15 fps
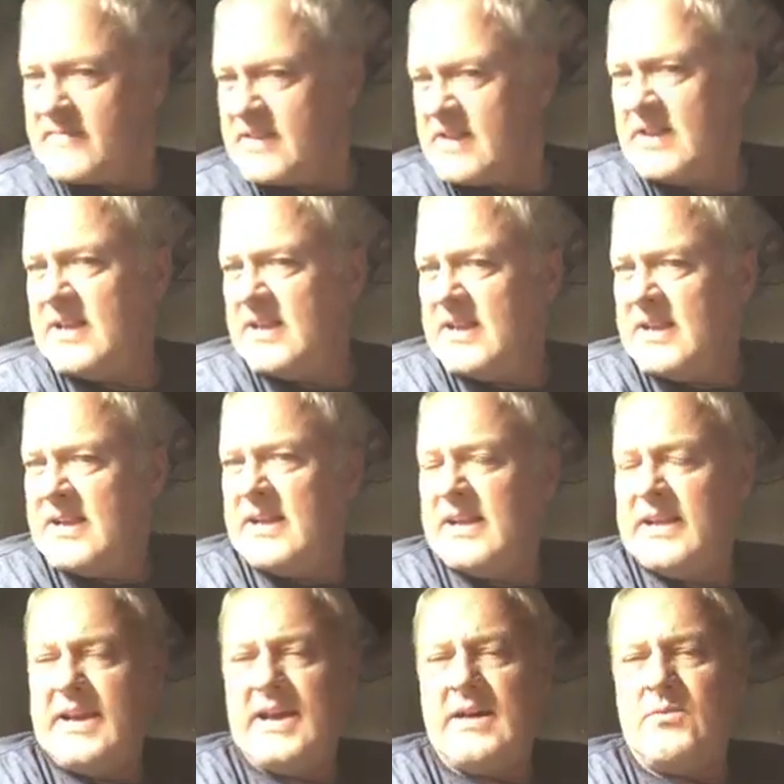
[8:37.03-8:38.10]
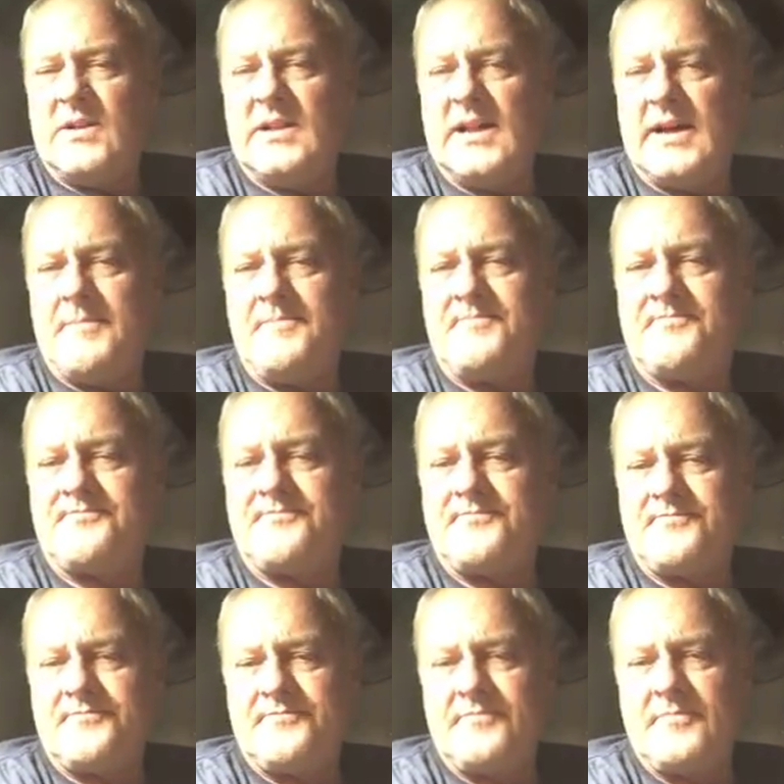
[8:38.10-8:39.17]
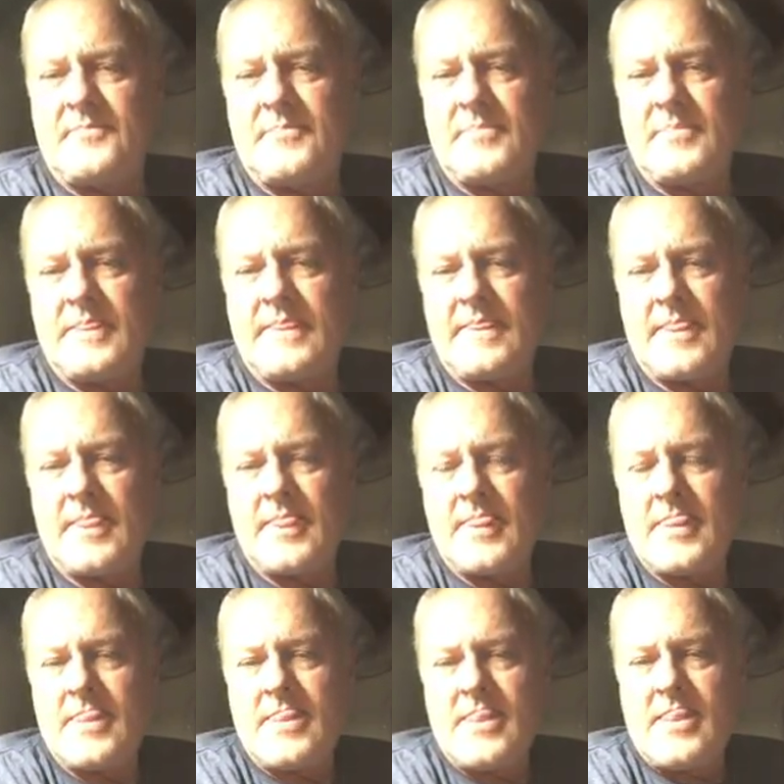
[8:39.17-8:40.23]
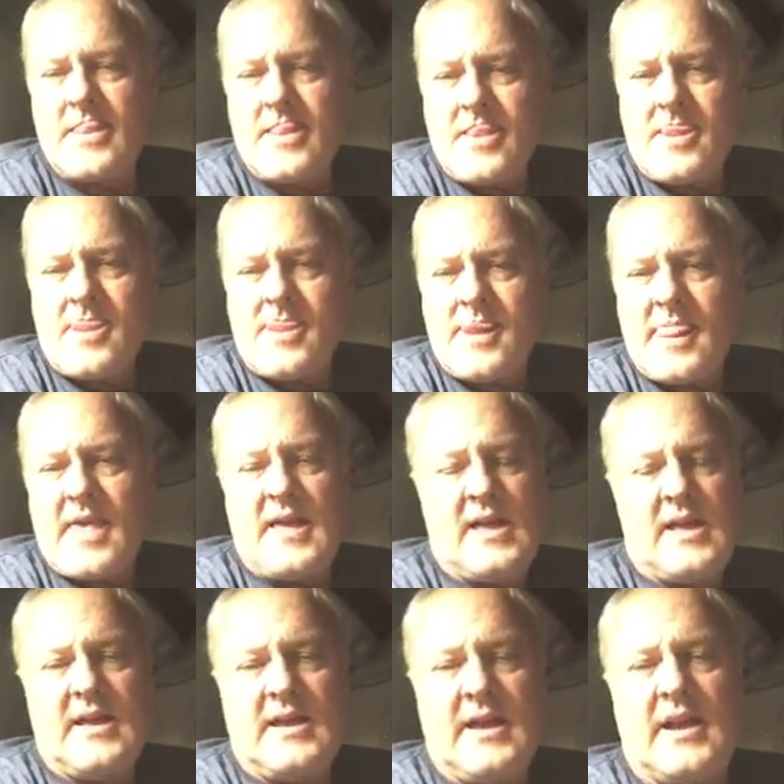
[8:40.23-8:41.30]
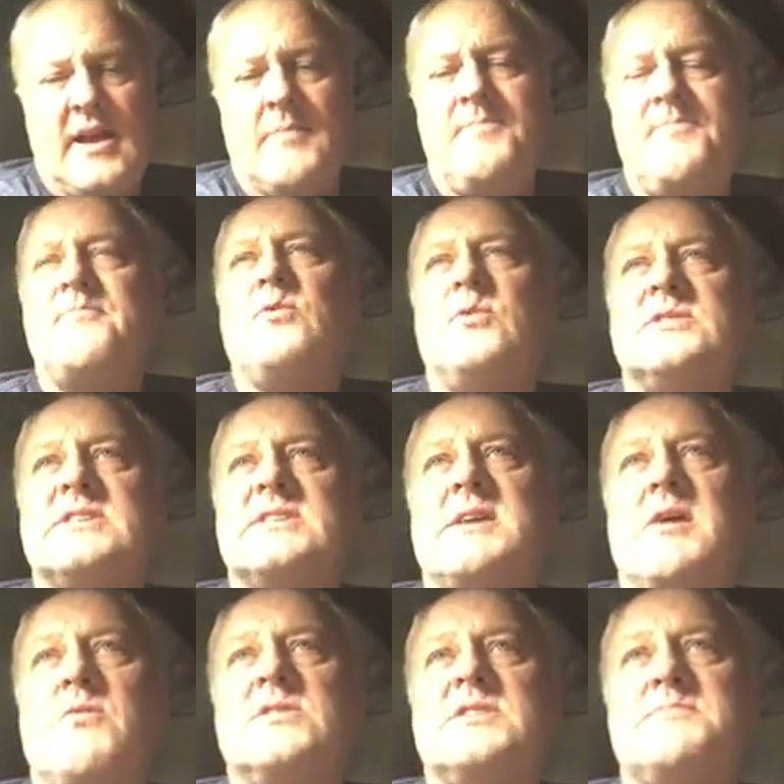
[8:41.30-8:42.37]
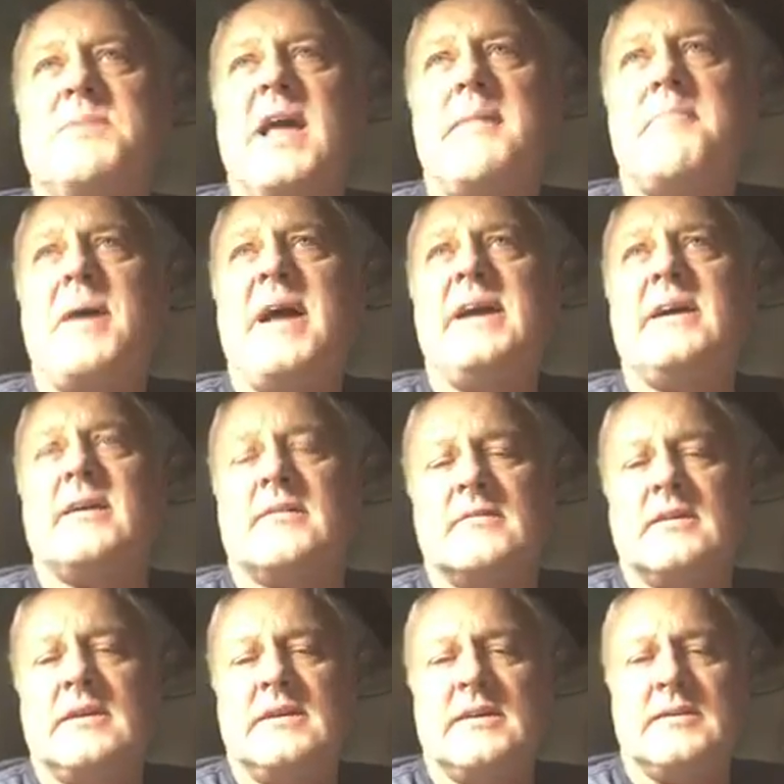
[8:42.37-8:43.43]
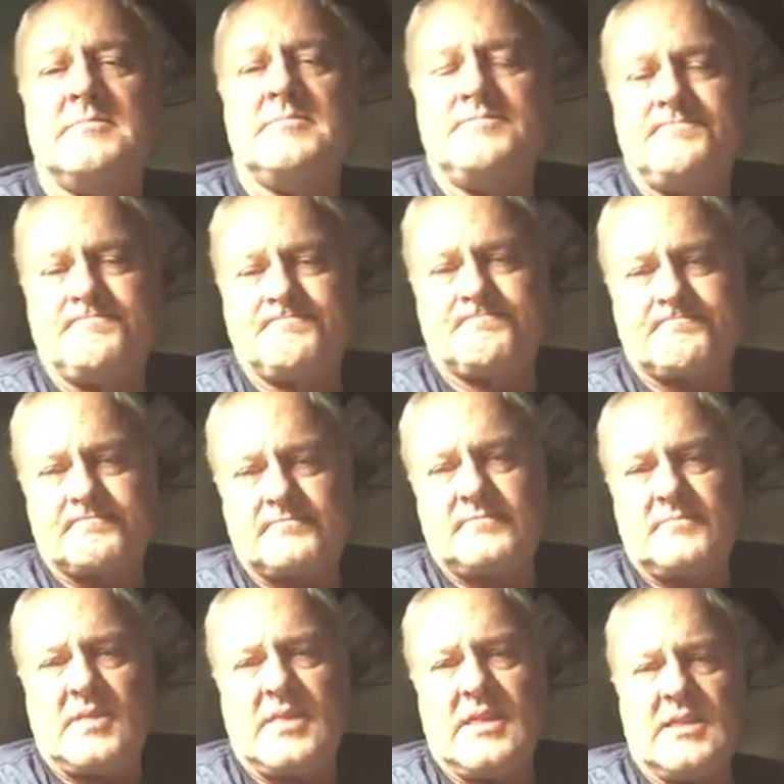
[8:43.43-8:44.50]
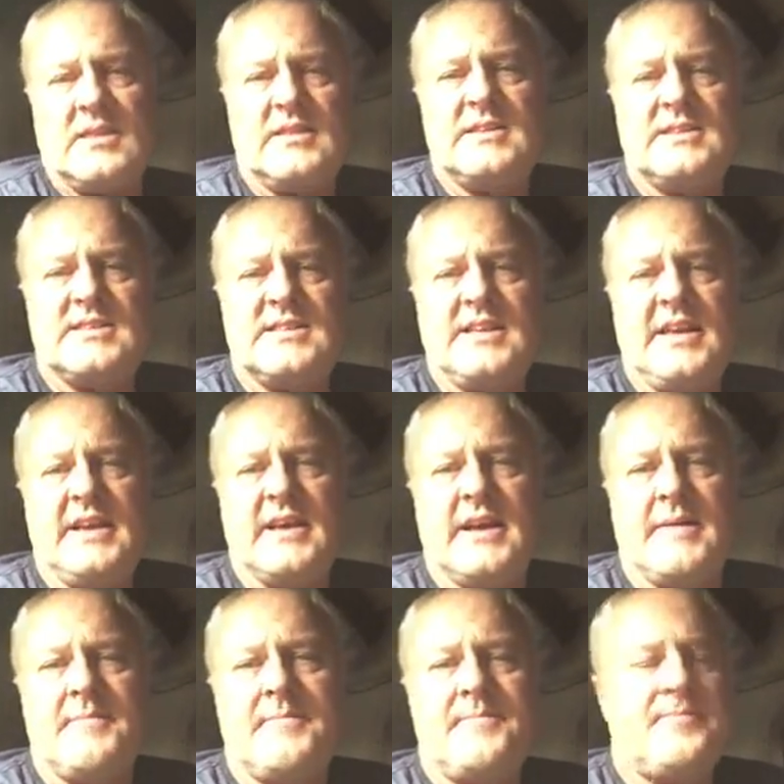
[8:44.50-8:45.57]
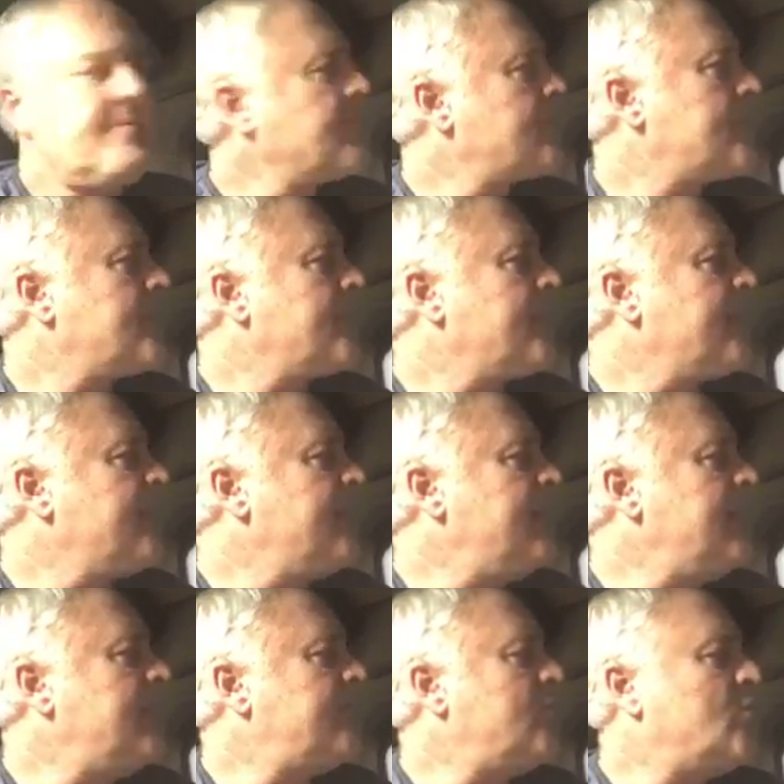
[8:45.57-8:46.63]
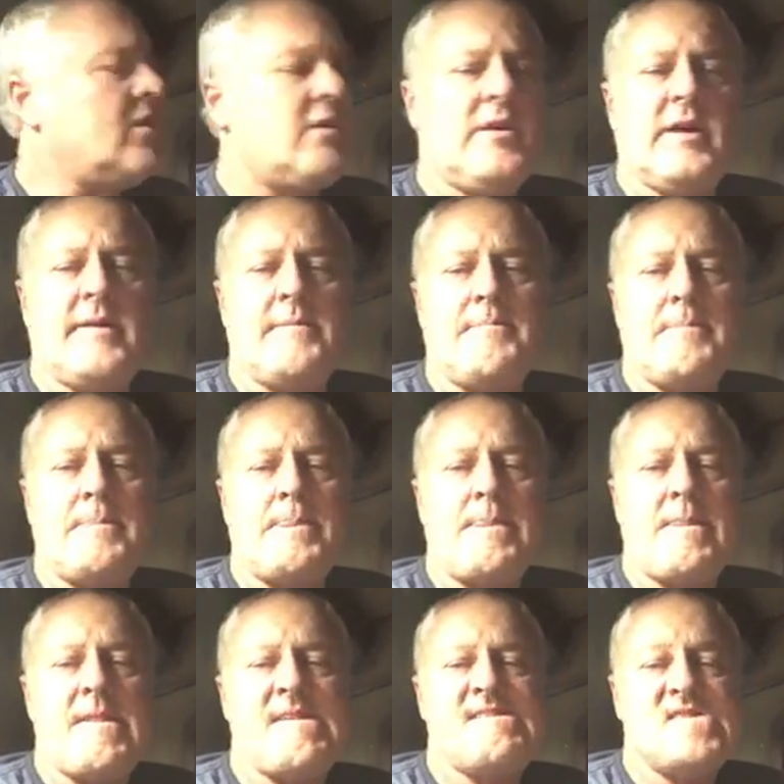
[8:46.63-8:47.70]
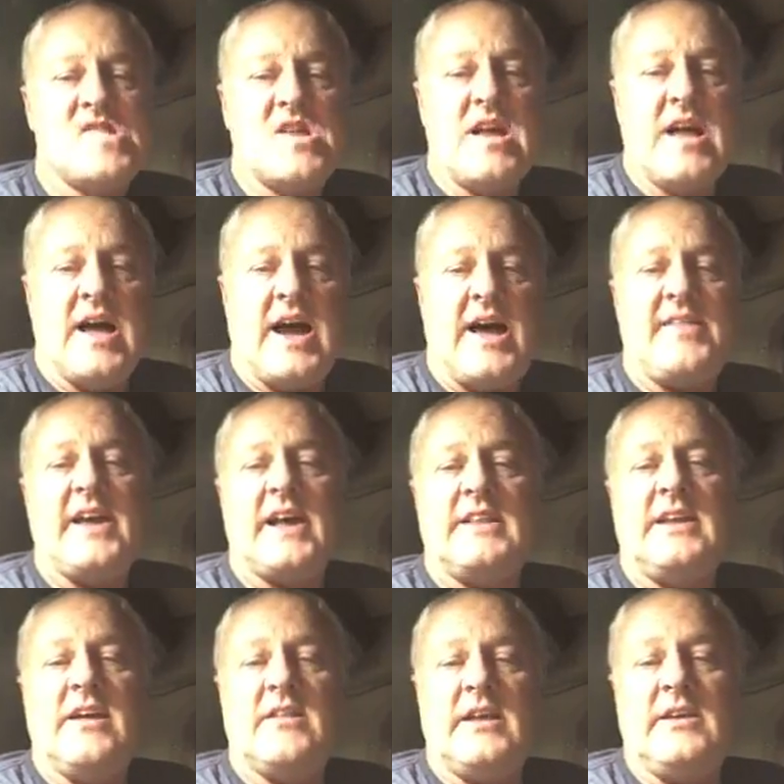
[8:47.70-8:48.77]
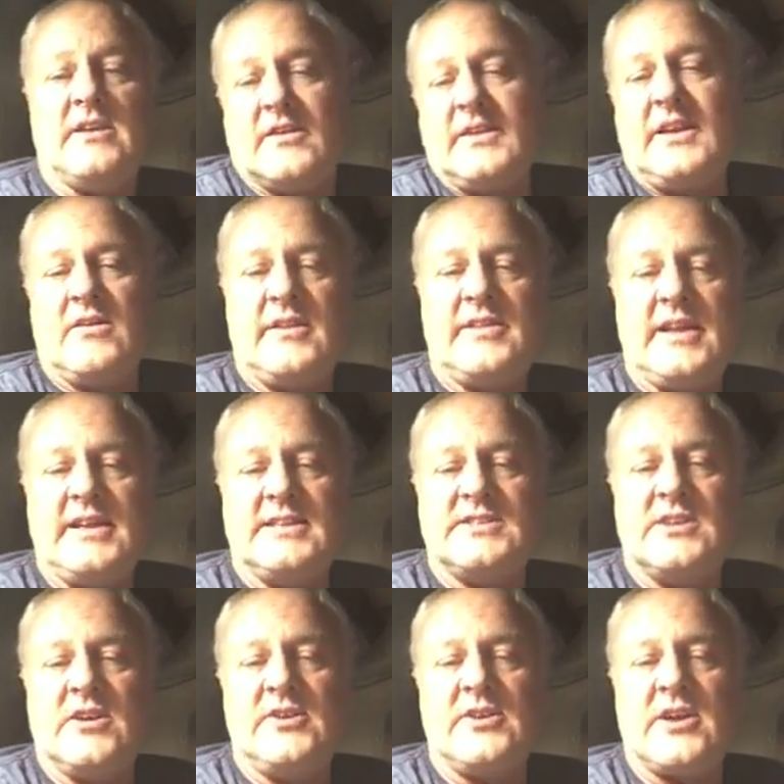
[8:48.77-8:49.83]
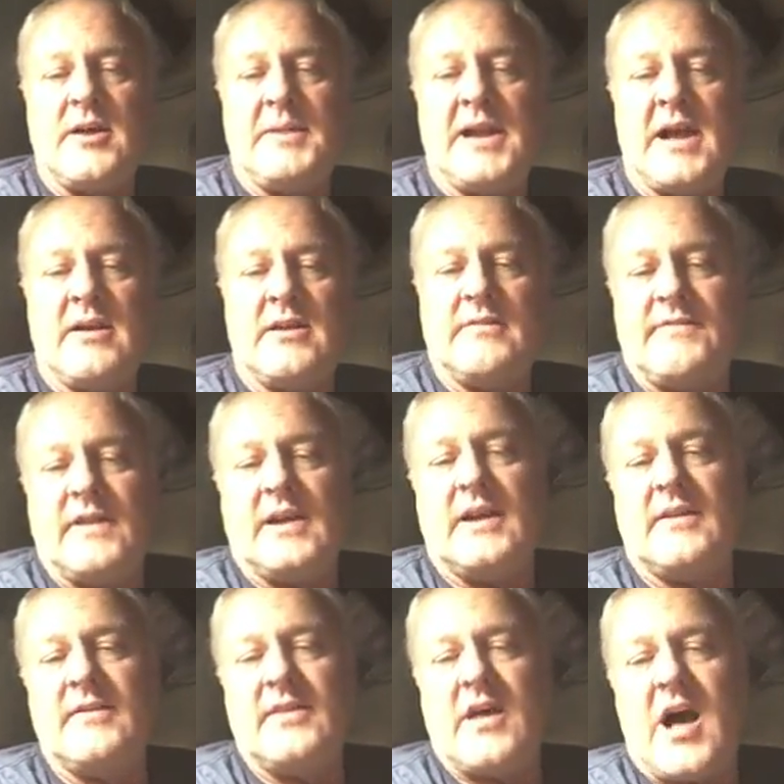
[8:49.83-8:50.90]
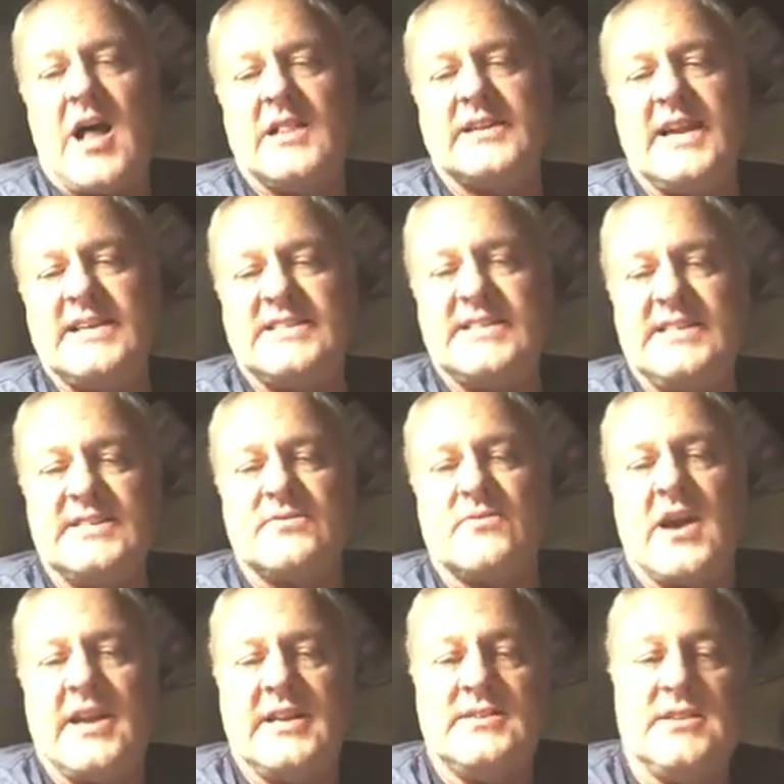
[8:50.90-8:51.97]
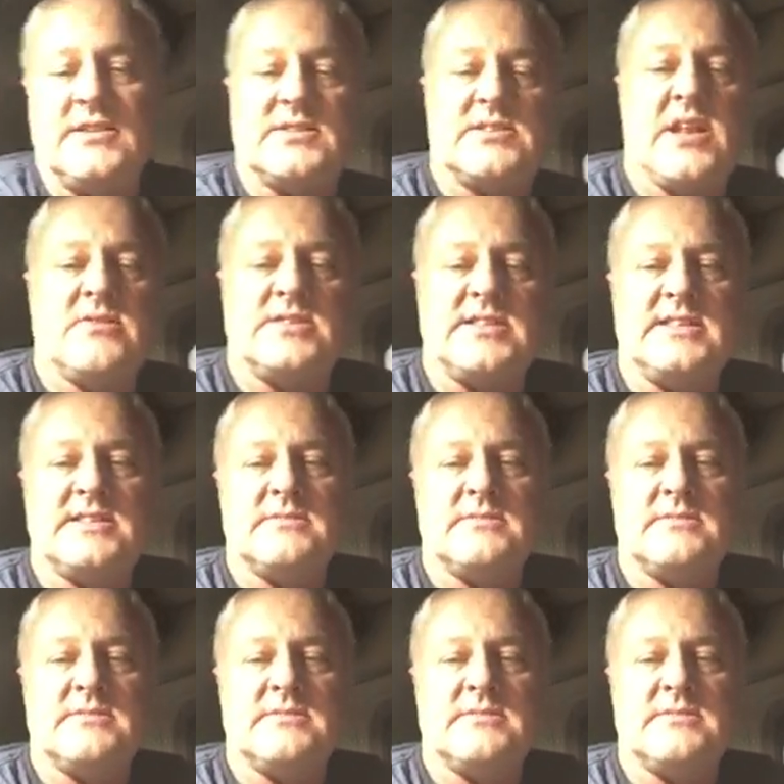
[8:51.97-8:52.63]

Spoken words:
yeah, we'll just play it by ear to see if we're. I think the only thing is, you're coming out of the holiday season right into slow season, but I think that's the only thing that concerns me.